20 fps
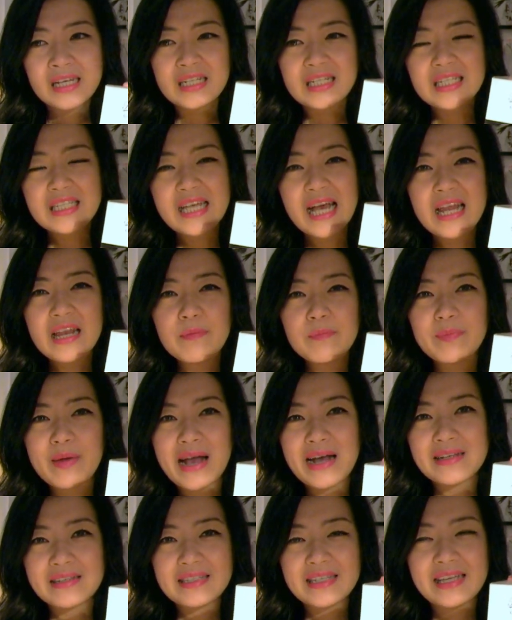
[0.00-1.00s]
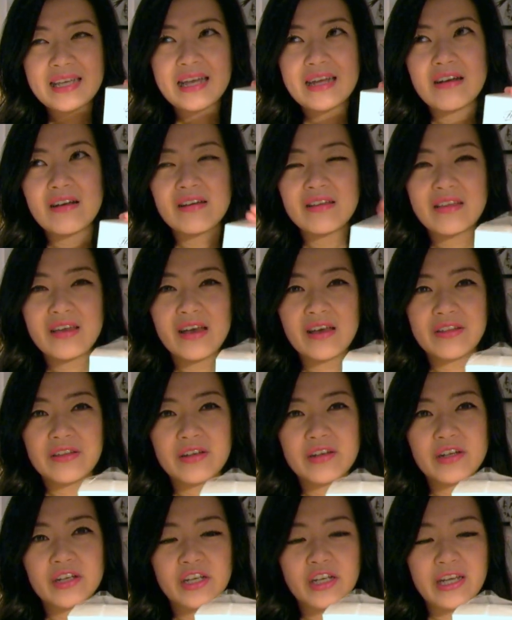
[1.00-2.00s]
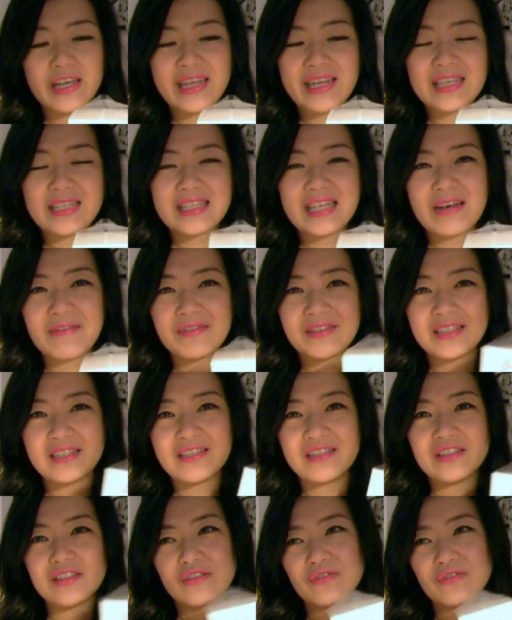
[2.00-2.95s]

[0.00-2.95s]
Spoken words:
just kind of browsing at all the other goodies that was in